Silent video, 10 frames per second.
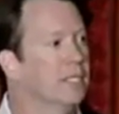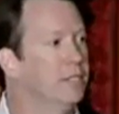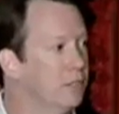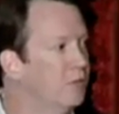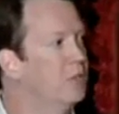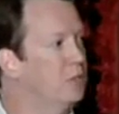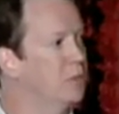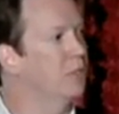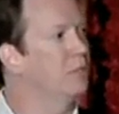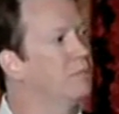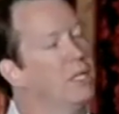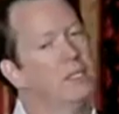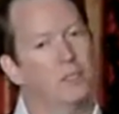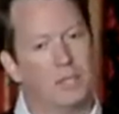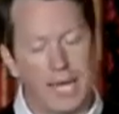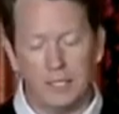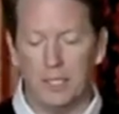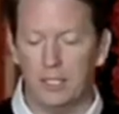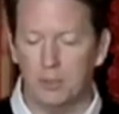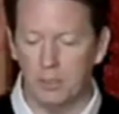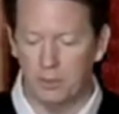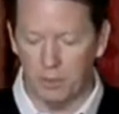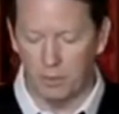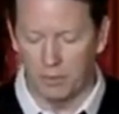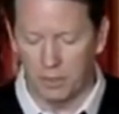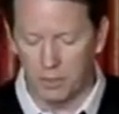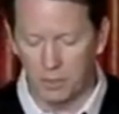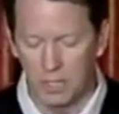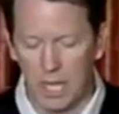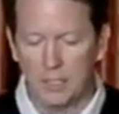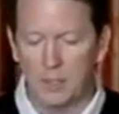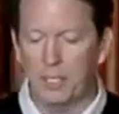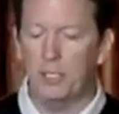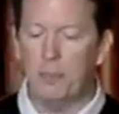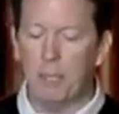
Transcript: into the future. So that's the history of the universe. So here's a